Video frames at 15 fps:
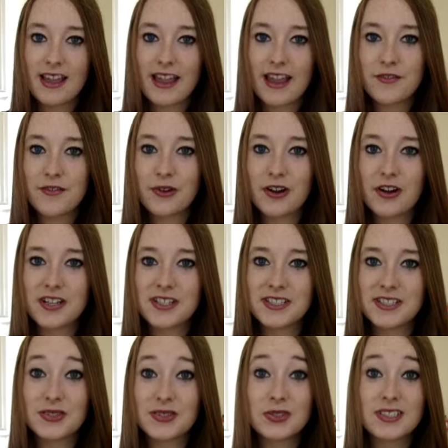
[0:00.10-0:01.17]
Hey
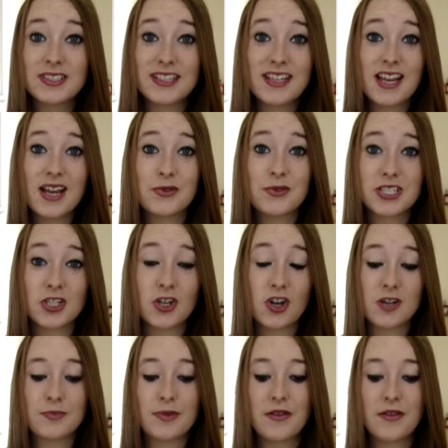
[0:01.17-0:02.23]
everyone, so today I want to
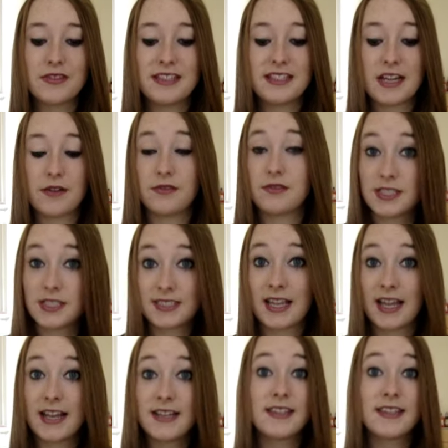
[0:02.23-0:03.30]
talk about The Devil
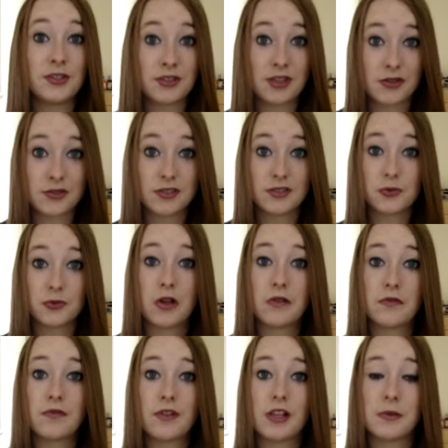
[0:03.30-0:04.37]
Inside, the
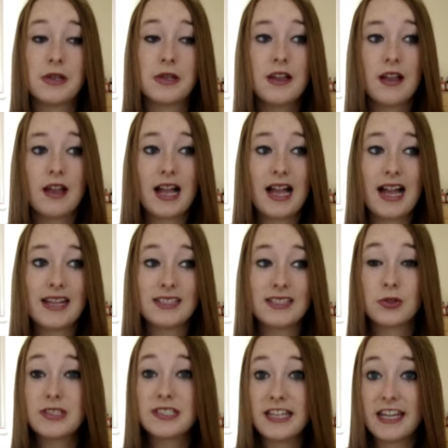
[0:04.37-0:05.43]
2012 film, and
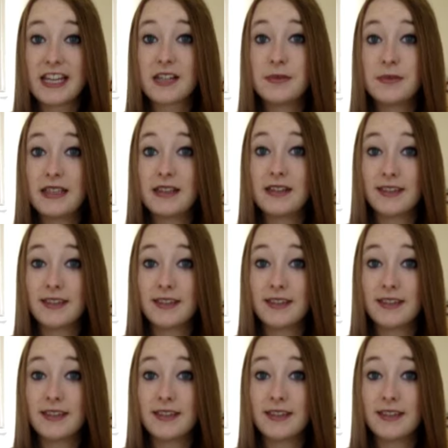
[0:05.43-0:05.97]
it's only taken me